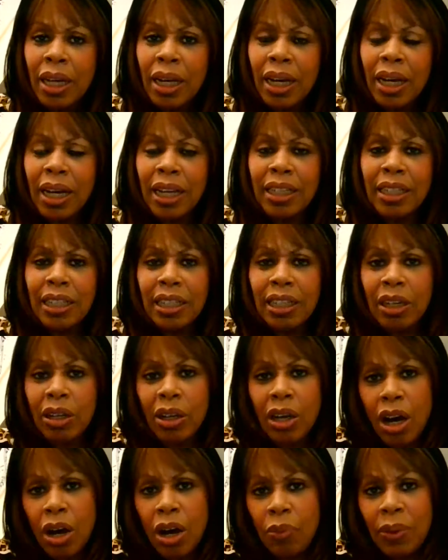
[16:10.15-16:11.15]
and it
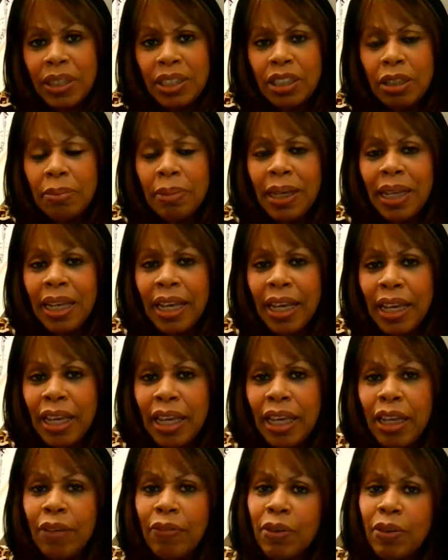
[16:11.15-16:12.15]
can't wait to meet
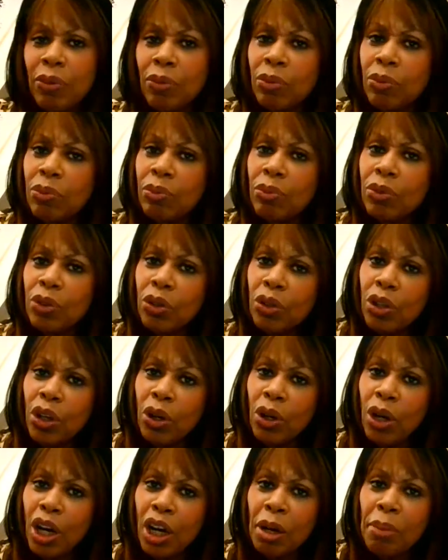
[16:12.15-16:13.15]
Eve and you know
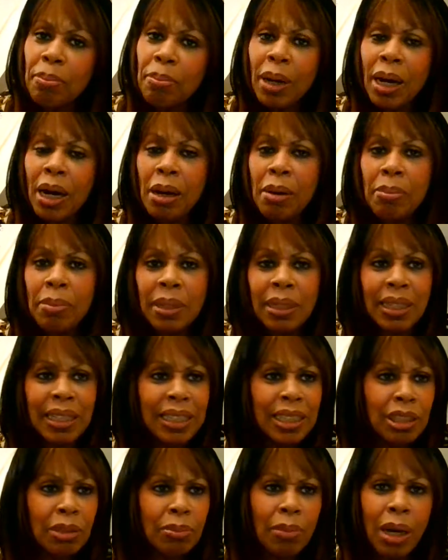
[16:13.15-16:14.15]
her mum and
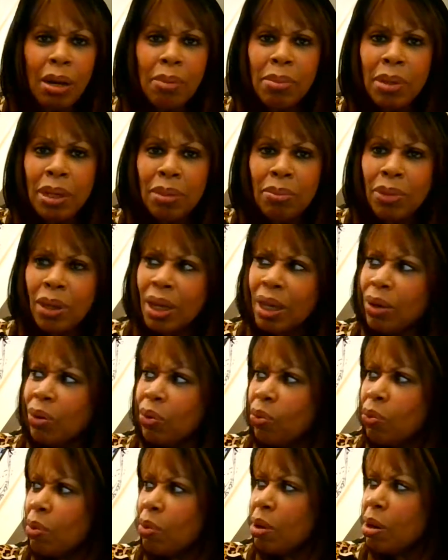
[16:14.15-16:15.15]
his mum and I'm like
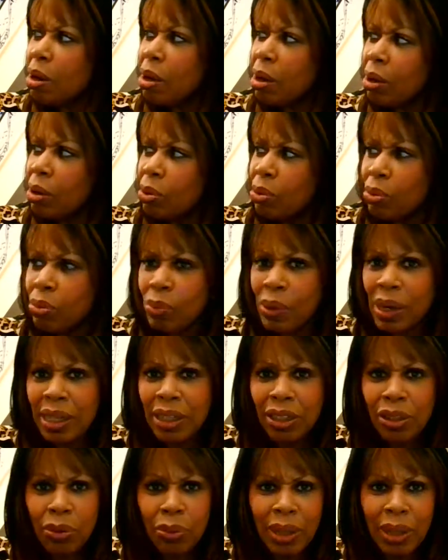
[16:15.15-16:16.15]
whoa where
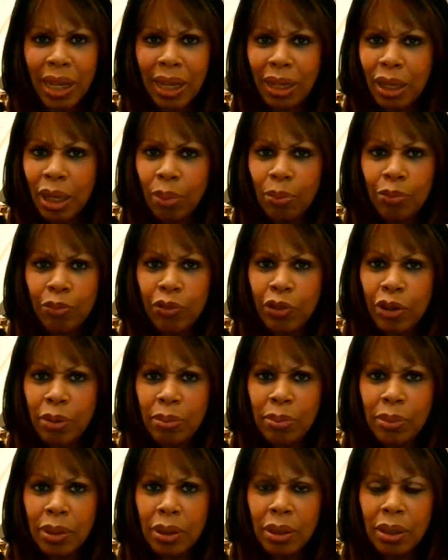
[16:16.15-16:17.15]
did all that come from